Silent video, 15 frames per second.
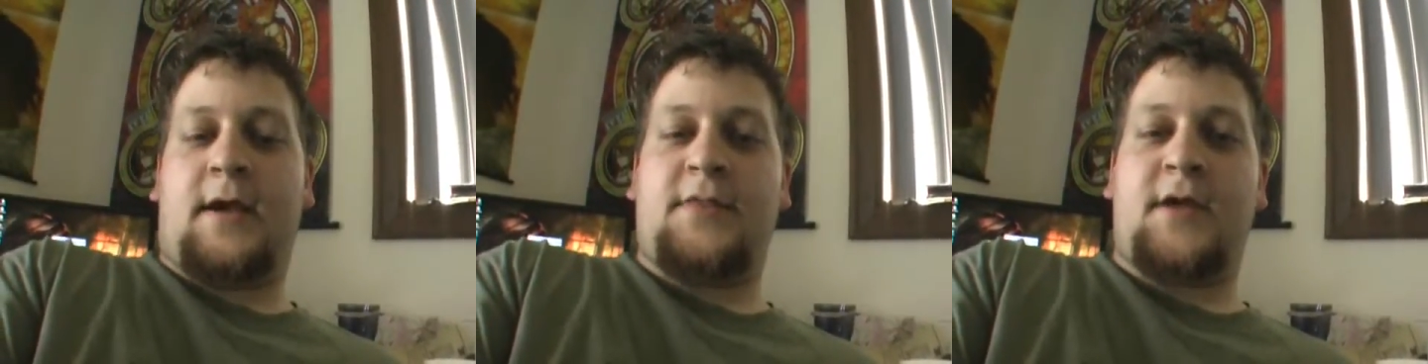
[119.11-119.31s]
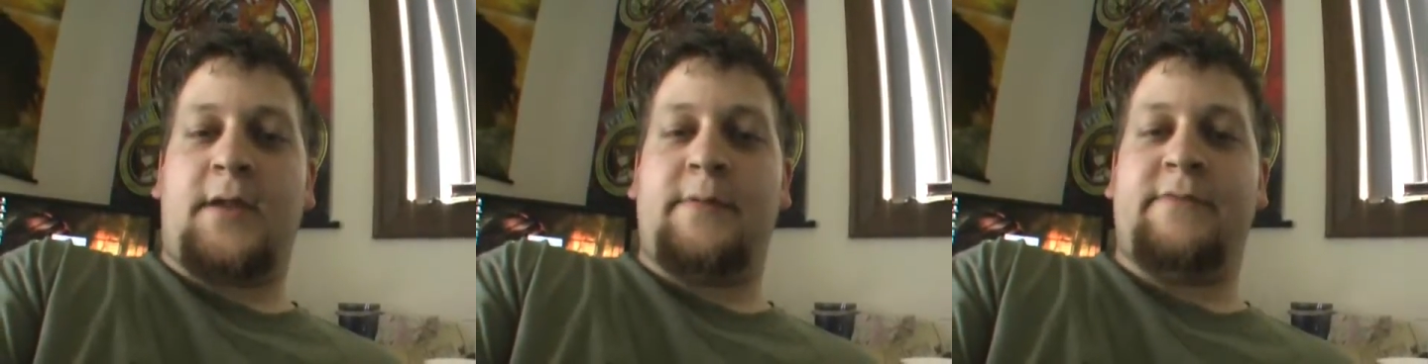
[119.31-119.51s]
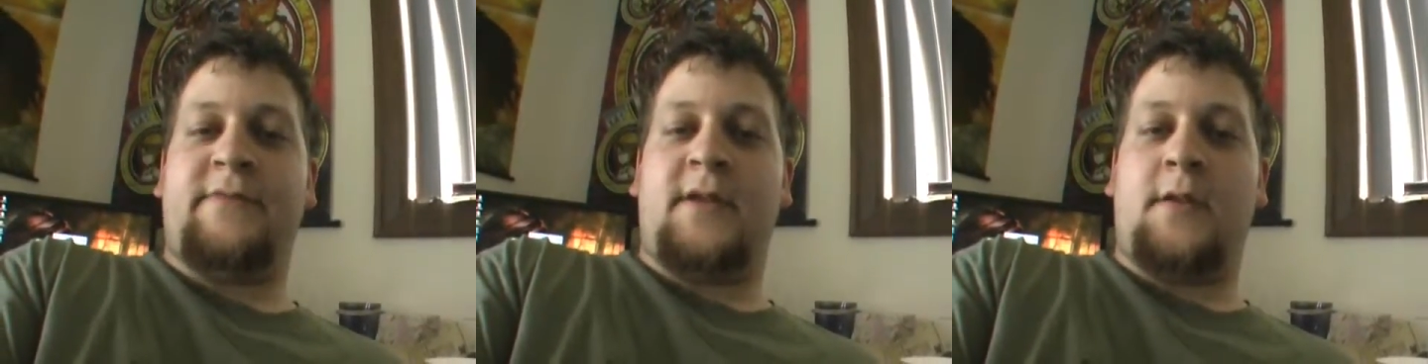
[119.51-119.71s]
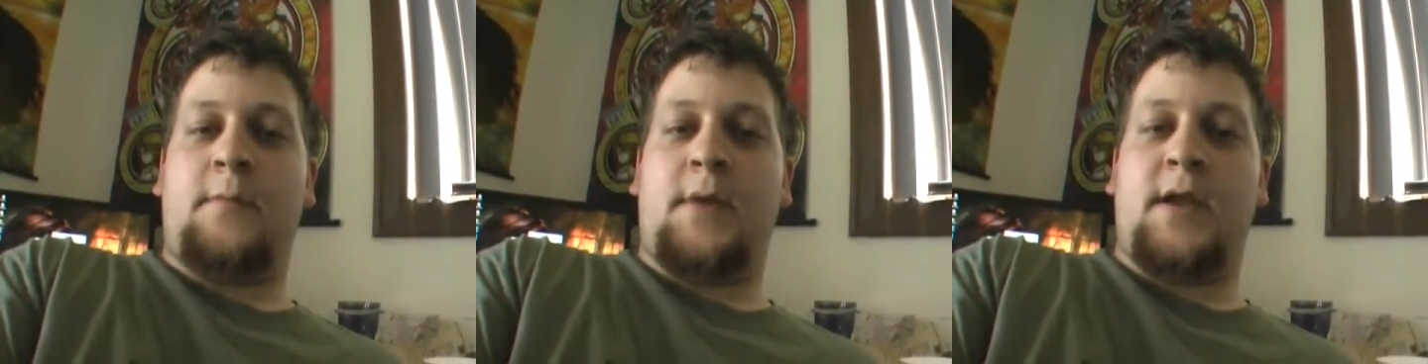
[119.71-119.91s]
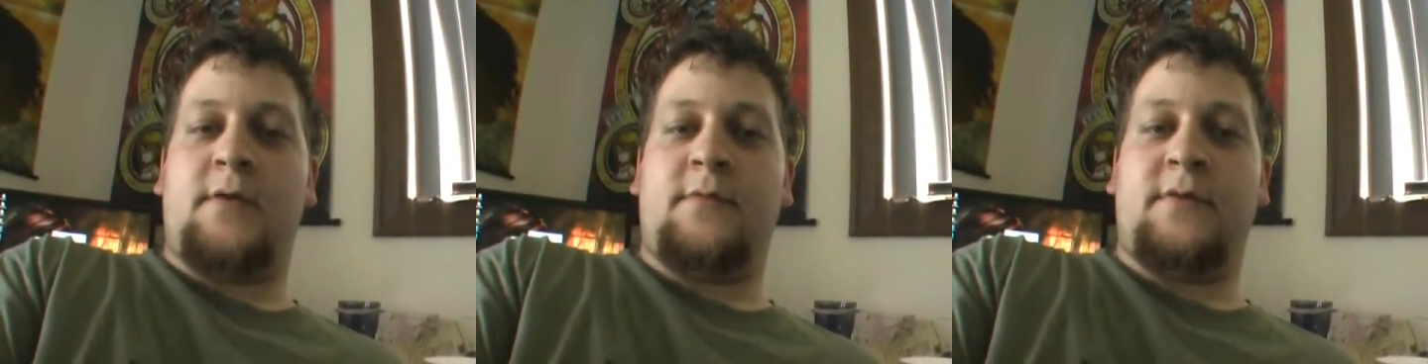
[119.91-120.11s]
I thought it'd be fun to
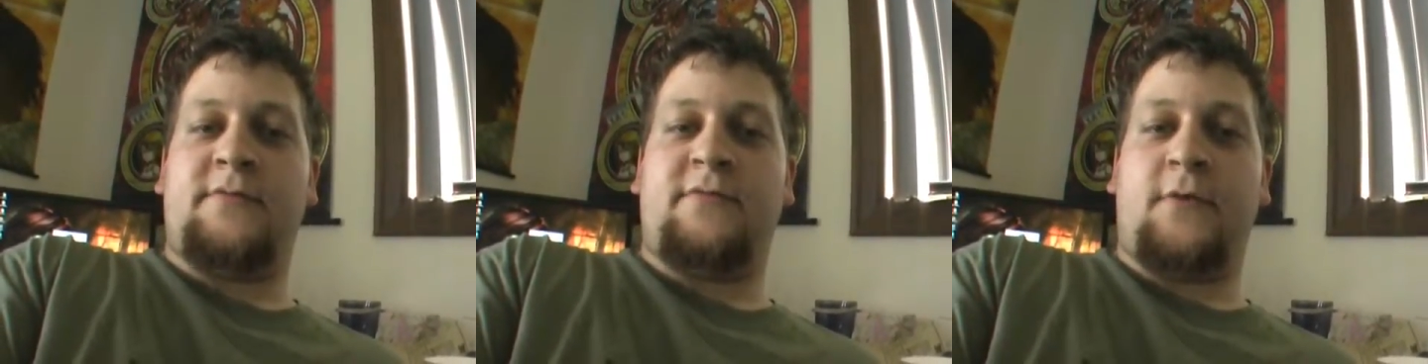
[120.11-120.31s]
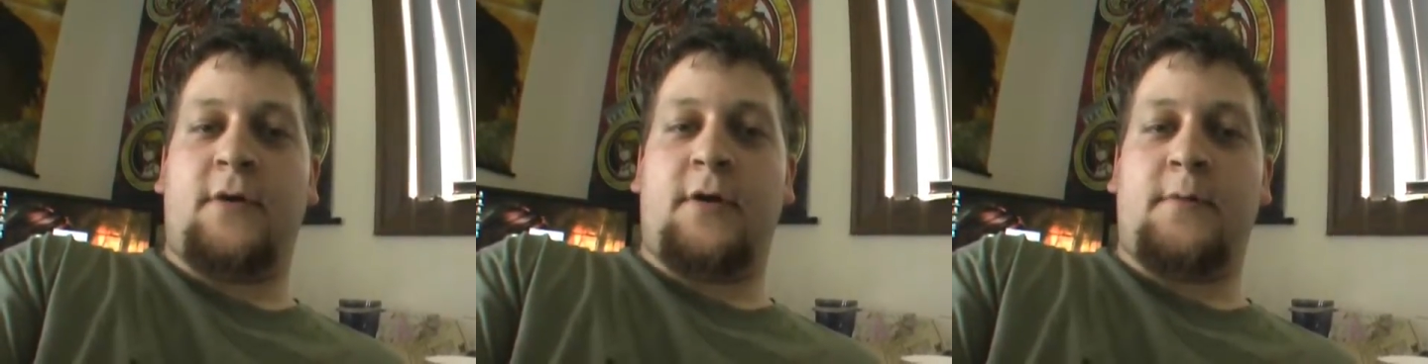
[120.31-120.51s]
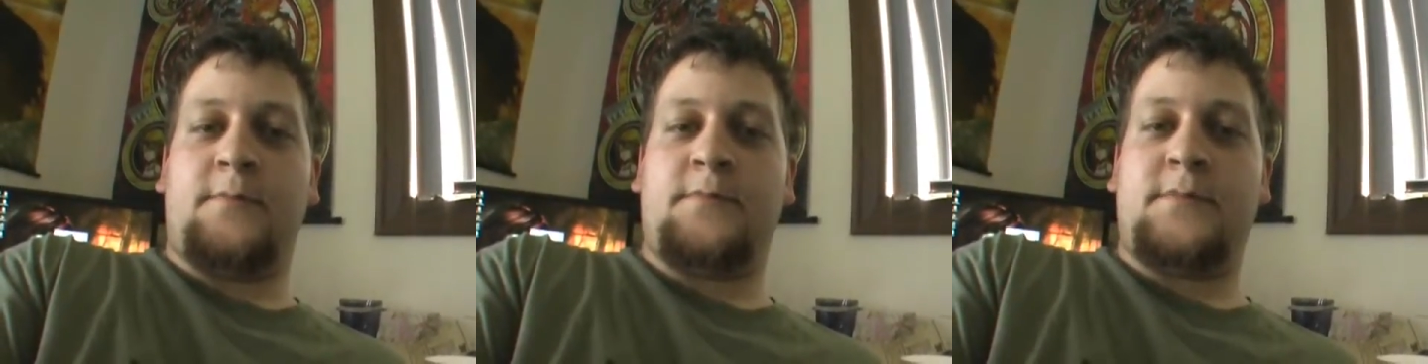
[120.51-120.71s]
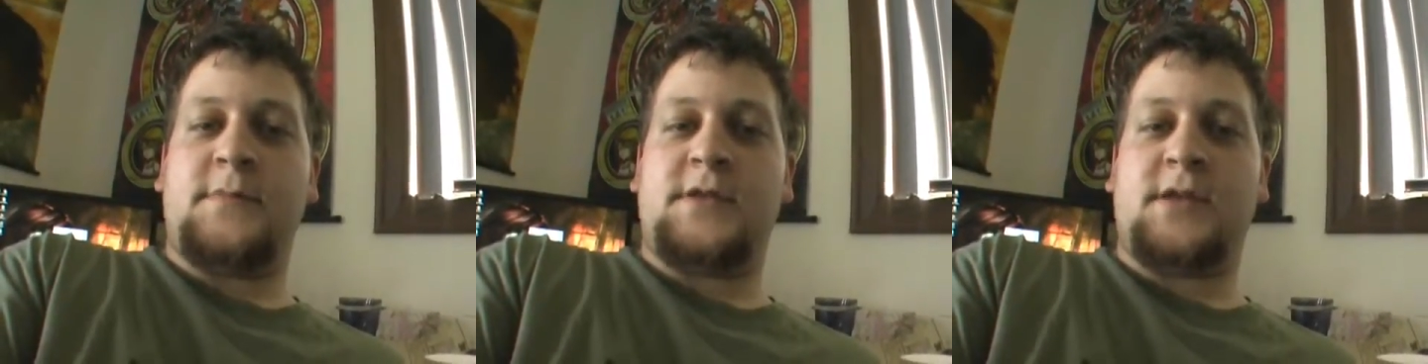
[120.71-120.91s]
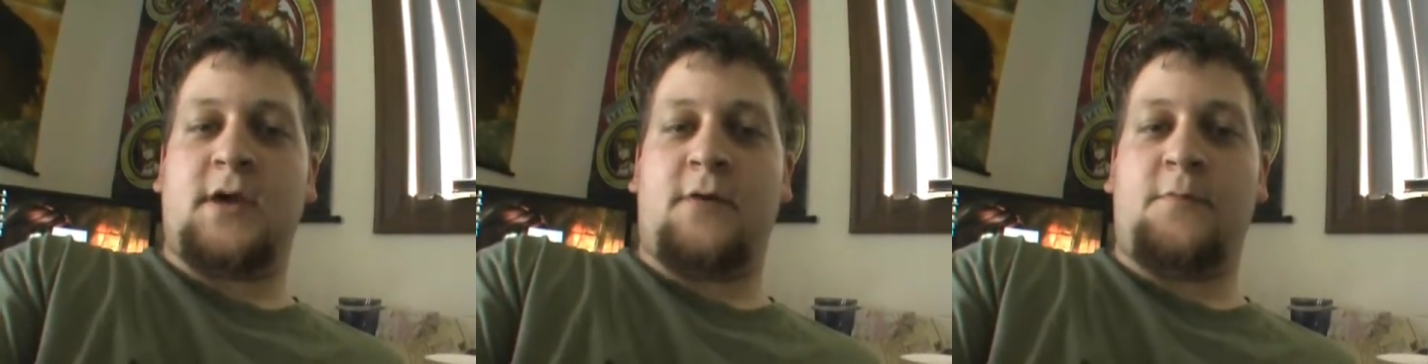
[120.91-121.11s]
make one for her.
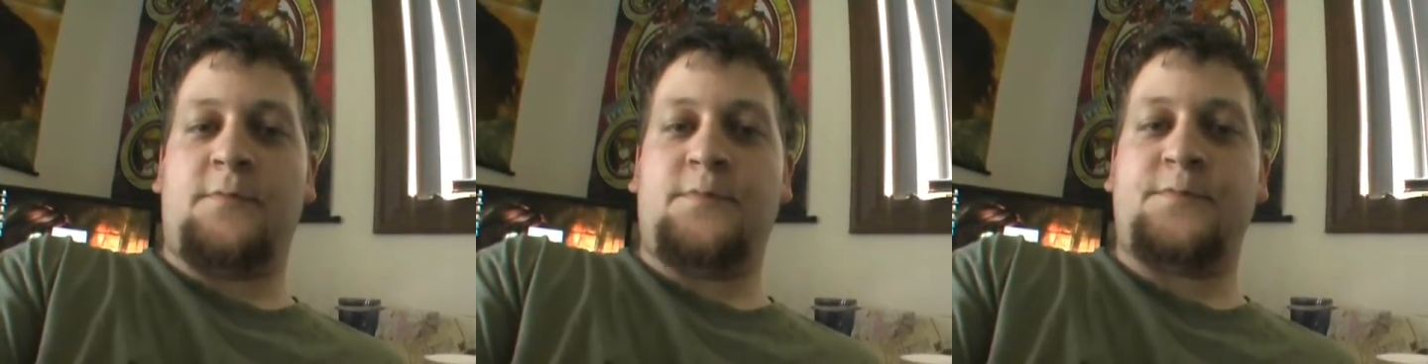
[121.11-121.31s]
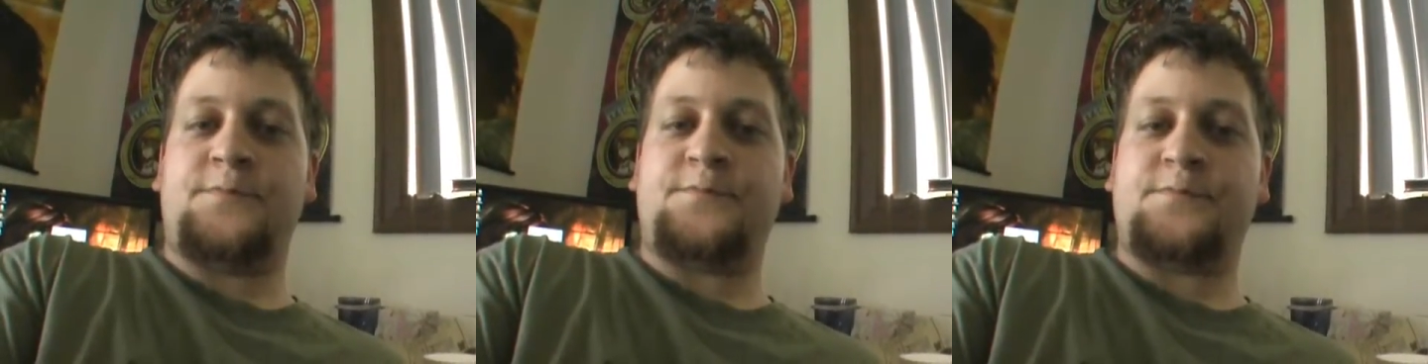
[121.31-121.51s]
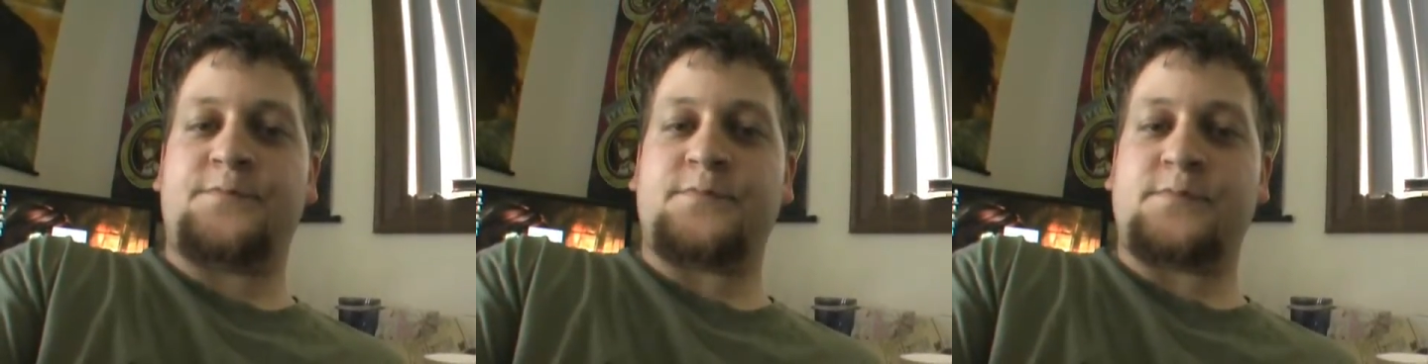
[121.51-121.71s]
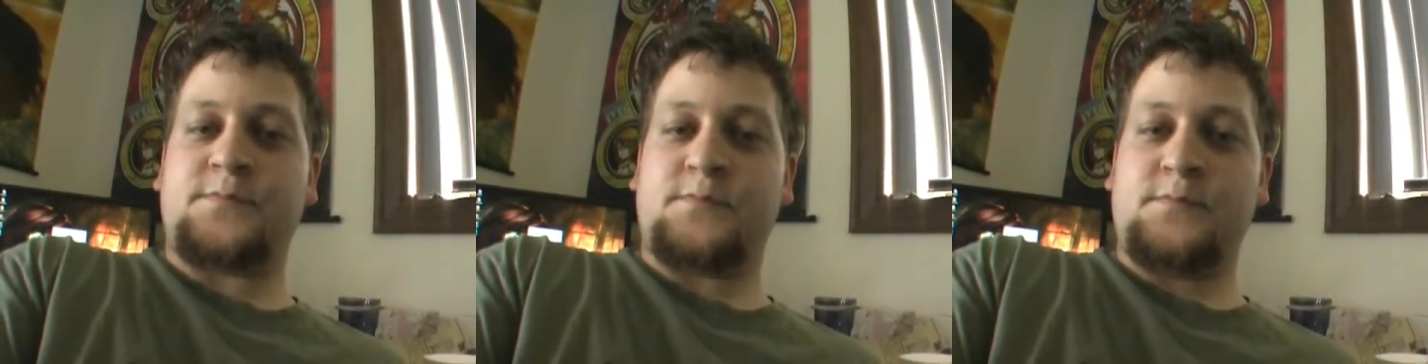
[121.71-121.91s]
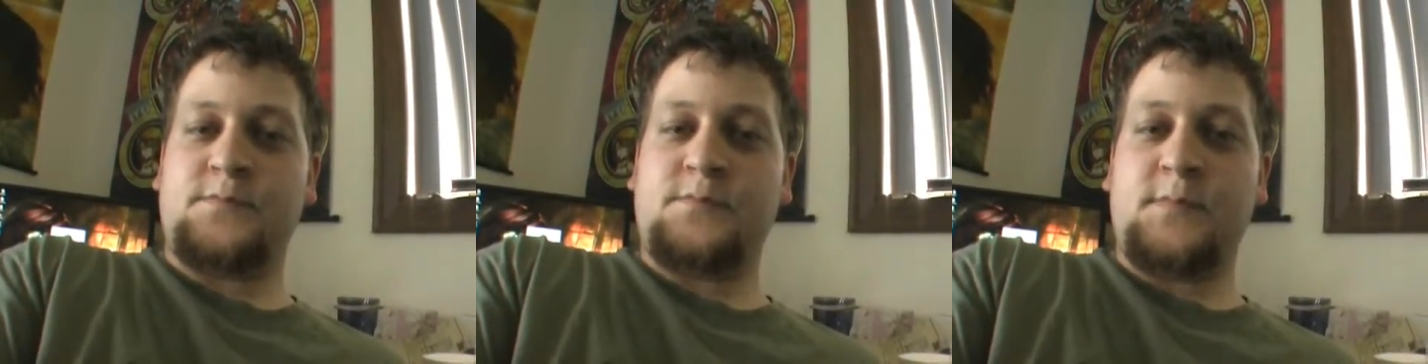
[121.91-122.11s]
So
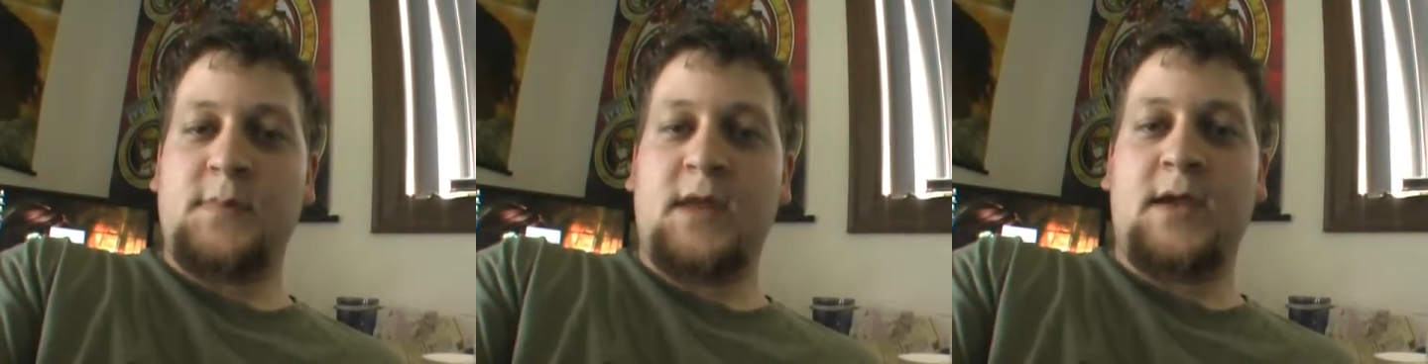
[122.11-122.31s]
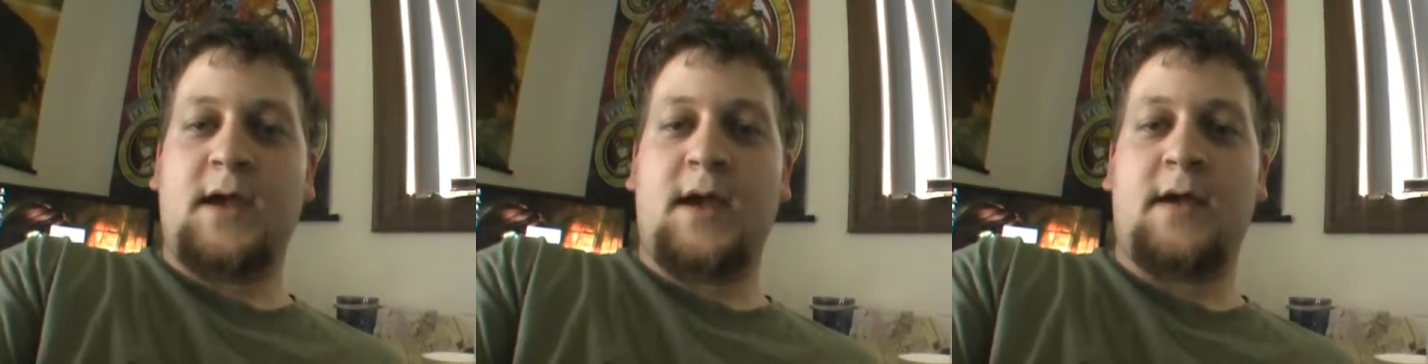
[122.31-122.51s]
uh,